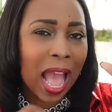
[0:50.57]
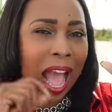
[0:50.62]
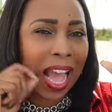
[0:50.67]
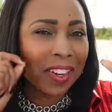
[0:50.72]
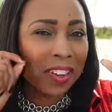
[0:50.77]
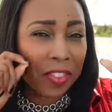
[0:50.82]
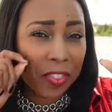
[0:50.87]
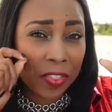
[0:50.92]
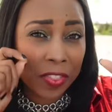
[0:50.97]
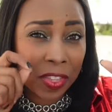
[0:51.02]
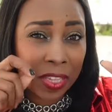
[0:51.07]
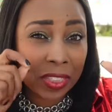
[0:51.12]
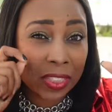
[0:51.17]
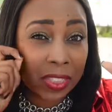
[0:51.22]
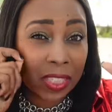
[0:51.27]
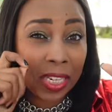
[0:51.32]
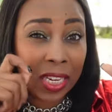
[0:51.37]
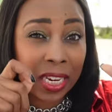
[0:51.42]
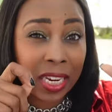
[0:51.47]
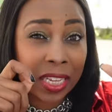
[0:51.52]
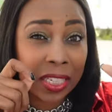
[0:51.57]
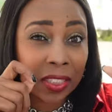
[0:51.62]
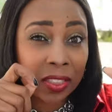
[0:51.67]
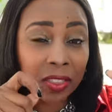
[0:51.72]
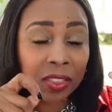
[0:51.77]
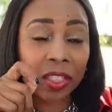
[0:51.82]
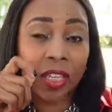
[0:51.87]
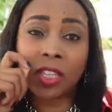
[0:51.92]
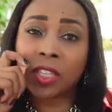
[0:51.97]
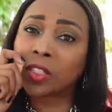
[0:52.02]
And this
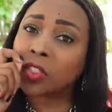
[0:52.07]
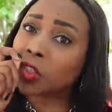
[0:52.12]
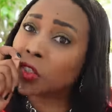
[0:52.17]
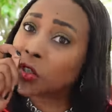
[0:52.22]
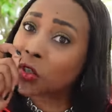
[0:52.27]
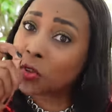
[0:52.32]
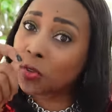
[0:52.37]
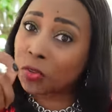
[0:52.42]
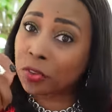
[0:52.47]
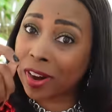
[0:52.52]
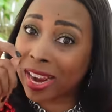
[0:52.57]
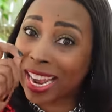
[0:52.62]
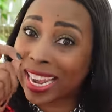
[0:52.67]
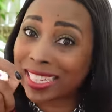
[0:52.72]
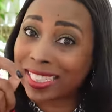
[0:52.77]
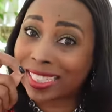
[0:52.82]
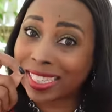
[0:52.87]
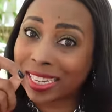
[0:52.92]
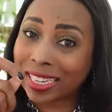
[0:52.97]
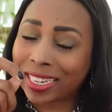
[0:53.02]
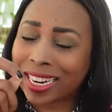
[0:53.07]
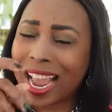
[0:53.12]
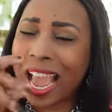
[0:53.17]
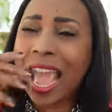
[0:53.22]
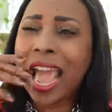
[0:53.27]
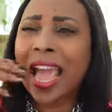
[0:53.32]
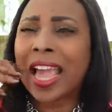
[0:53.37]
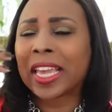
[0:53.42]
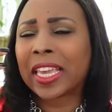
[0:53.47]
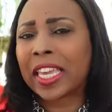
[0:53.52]
list is curated,
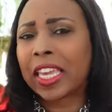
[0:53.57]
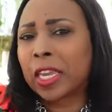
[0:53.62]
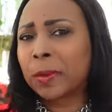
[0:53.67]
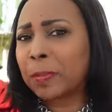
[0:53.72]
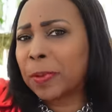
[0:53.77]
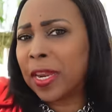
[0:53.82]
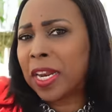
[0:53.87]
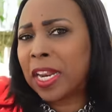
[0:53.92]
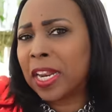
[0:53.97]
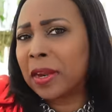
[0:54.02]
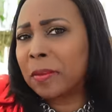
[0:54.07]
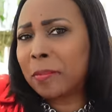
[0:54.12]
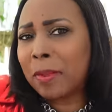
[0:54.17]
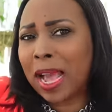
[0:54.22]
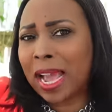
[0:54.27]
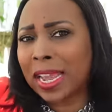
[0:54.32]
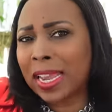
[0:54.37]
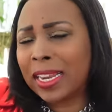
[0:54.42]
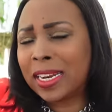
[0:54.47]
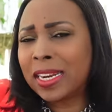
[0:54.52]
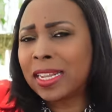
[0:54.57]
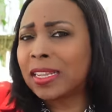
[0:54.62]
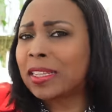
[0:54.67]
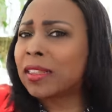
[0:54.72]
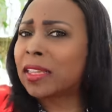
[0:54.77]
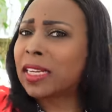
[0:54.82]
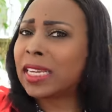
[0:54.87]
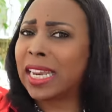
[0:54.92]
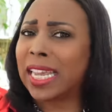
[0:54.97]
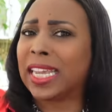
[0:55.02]
keeping in mind
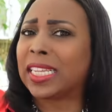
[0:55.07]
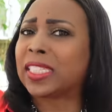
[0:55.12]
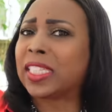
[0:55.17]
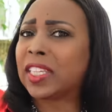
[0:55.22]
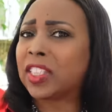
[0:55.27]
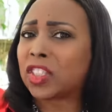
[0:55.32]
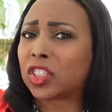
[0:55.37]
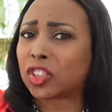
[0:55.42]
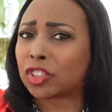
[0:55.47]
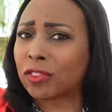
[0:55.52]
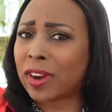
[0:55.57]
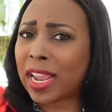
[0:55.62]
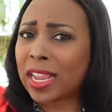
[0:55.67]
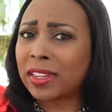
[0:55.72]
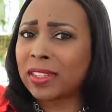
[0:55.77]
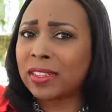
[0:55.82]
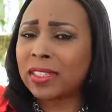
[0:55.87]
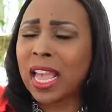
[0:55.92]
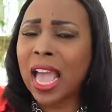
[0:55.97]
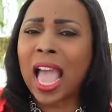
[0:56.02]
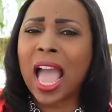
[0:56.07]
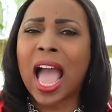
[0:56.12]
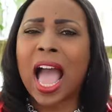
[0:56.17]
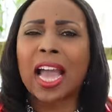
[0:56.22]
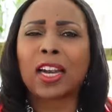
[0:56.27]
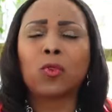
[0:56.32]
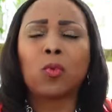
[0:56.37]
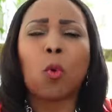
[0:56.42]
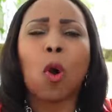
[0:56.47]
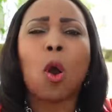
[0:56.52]
the latest trends
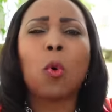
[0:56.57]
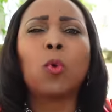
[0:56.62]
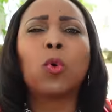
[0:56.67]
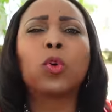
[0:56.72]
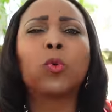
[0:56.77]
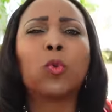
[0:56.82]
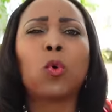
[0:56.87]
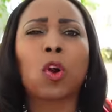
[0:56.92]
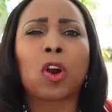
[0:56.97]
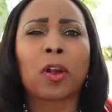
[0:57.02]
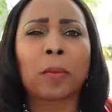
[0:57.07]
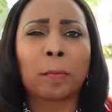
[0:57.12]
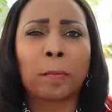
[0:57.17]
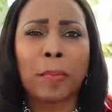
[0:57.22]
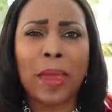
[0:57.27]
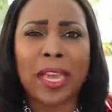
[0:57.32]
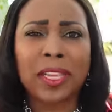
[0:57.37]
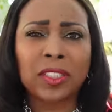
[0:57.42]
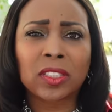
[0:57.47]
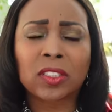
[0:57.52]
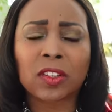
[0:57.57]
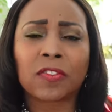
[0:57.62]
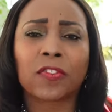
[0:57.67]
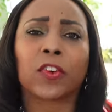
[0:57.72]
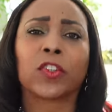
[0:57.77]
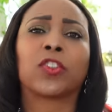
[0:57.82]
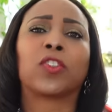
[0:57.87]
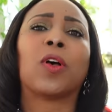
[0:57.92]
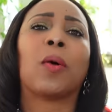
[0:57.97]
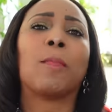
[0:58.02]
and what would work best
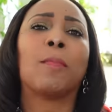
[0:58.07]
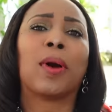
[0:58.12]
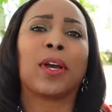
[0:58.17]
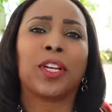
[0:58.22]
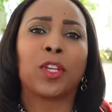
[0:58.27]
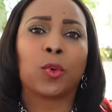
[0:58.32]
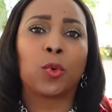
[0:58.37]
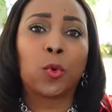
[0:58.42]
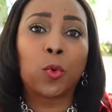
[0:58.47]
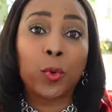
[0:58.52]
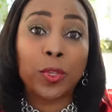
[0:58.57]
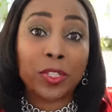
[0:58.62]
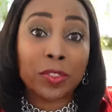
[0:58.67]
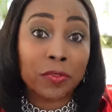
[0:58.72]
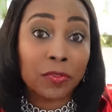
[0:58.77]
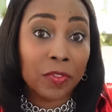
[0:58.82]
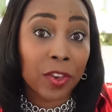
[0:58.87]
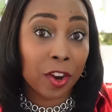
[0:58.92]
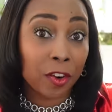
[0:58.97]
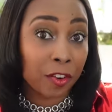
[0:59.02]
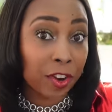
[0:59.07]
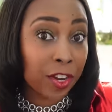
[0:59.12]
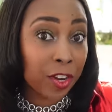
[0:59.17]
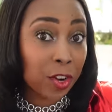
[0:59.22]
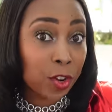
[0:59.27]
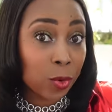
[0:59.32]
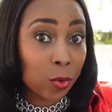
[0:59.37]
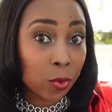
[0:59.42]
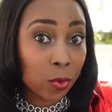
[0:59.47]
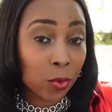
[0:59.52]
for somebody who is very
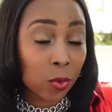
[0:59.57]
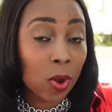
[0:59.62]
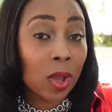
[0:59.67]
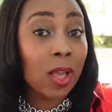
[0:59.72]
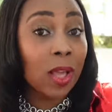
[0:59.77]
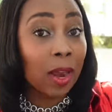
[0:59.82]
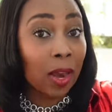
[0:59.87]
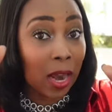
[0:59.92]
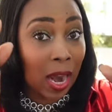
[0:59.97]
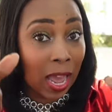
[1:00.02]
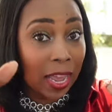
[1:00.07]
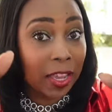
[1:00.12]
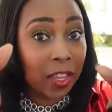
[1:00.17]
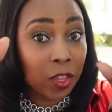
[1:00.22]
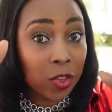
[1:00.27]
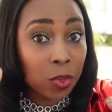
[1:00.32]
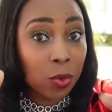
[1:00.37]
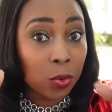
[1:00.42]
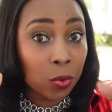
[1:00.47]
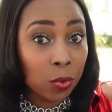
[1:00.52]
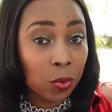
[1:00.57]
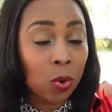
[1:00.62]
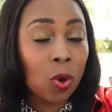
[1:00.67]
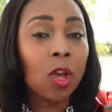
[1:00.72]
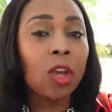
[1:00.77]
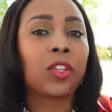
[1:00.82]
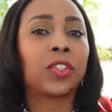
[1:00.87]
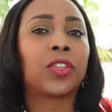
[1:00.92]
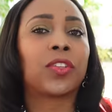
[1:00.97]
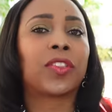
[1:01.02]
new, like you,
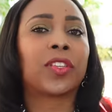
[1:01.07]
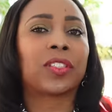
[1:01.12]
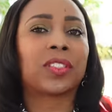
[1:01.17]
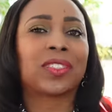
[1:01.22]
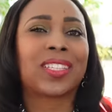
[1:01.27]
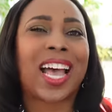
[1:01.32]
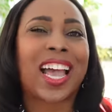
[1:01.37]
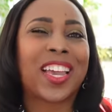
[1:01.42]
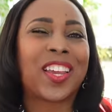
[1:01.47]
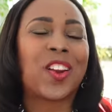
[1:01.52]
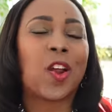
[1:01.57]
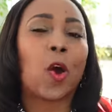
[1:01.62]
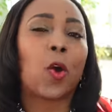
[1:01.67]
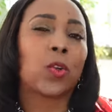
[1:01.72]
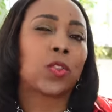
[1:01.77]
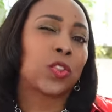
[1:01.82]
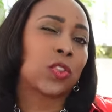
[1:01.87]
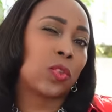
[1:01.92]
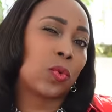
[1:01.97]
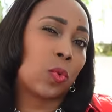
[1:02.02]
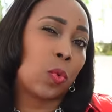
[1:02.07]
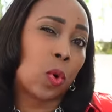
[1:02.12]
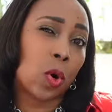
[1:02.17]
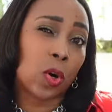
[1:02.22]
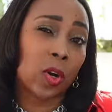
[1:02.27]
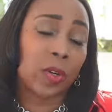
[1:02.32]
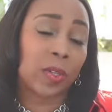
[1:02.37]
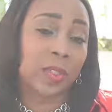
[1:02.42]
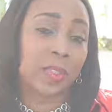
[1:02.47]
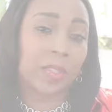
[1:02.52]
to the side hustle
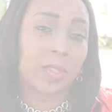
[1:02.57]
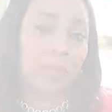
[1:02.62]
world.